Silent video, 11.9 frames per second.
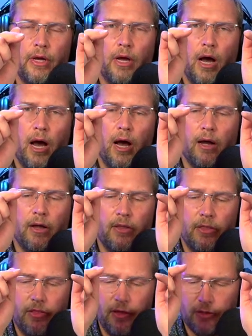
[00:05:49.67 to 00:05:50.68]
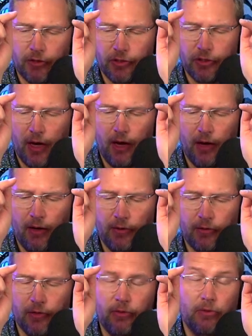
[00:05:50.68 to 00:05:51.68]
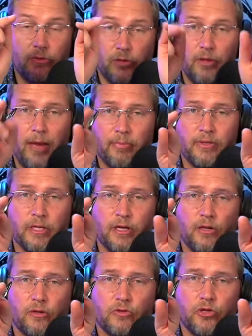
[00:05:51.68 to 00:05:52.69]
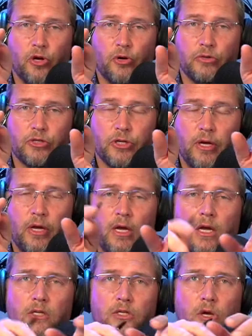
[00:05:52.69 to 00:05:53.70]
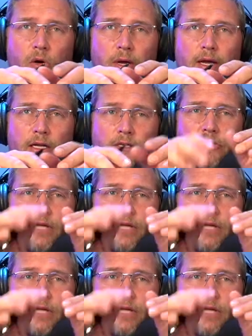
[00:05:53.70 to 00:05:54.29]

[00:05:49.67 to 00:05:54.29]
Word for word: uh, this uh, to to that particular church. So it is